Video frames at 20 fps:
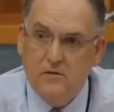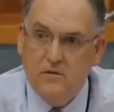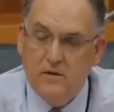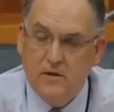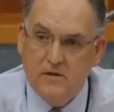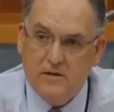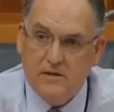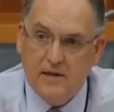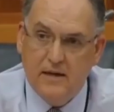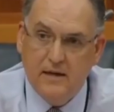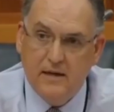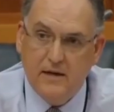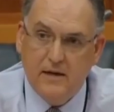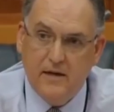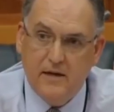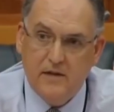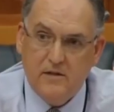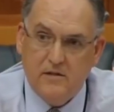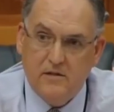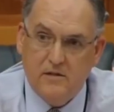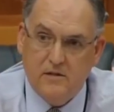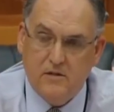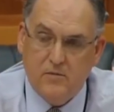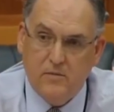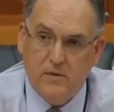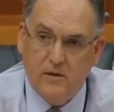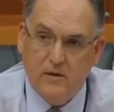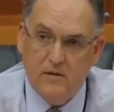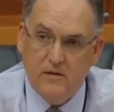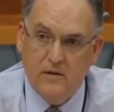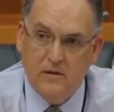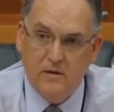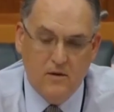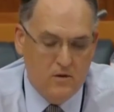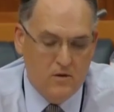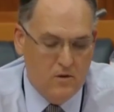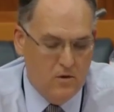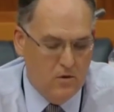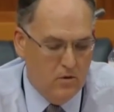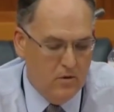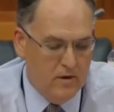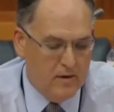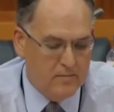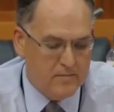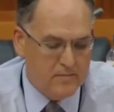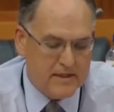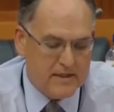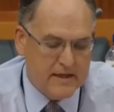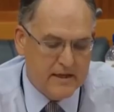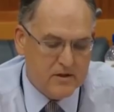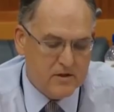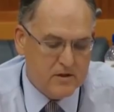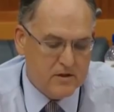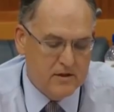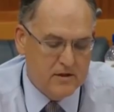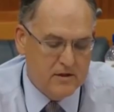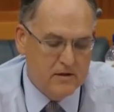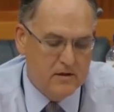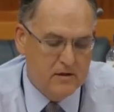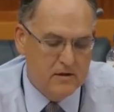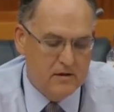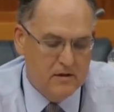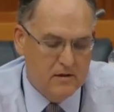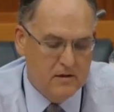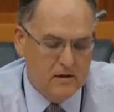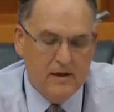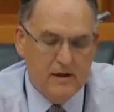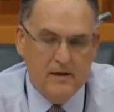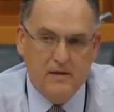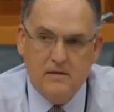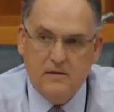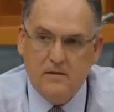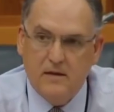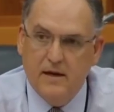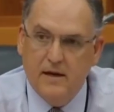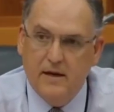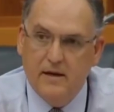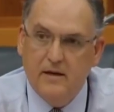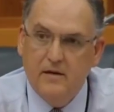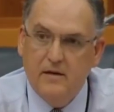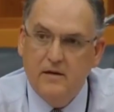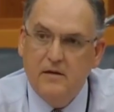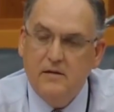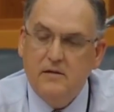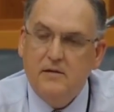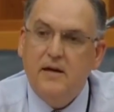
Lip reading: to those allegations as well. All I'm sketching is a